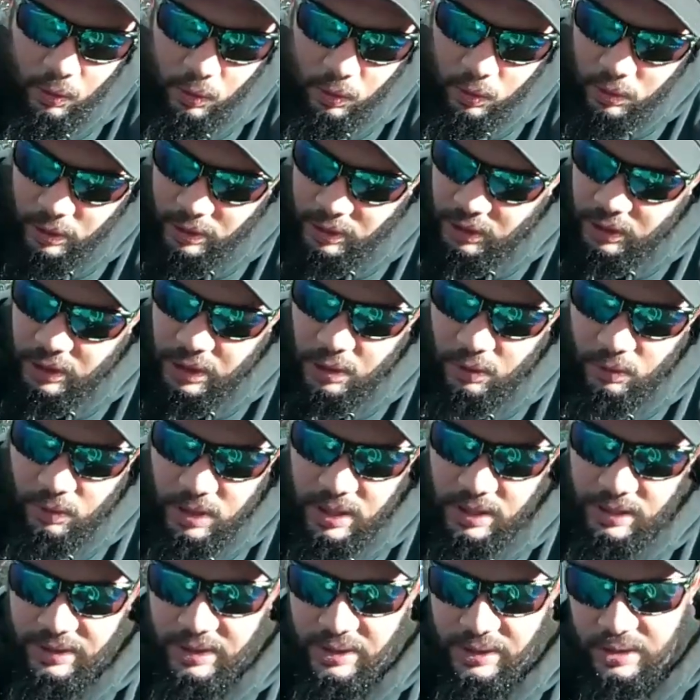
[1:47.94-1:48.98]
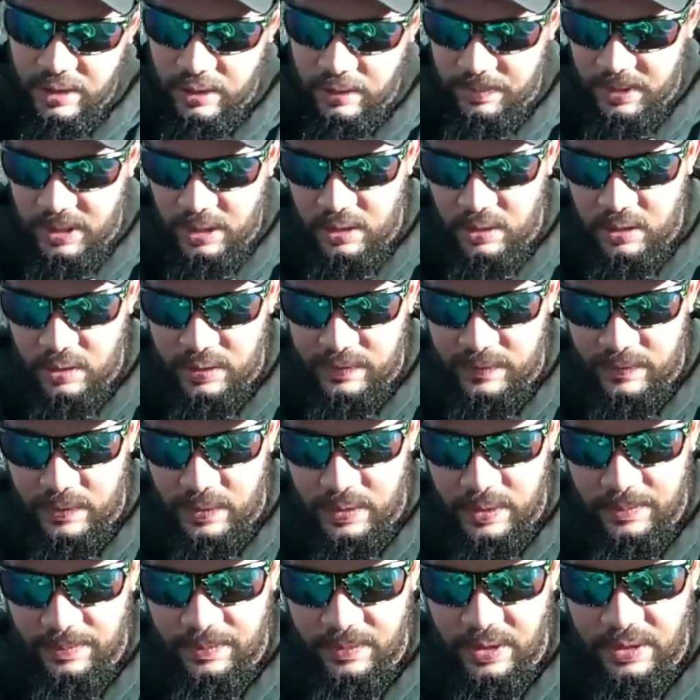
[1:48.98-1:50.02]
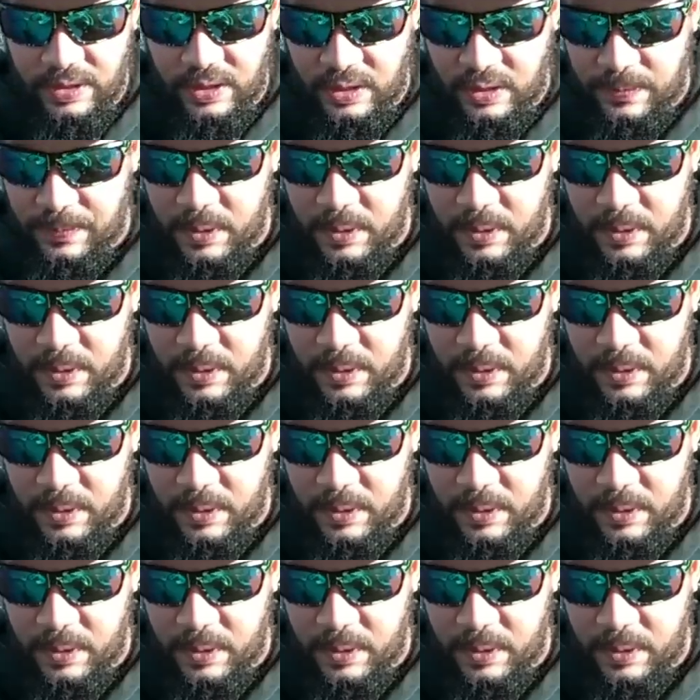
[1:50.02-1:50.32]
Or you know what this could be used for? This is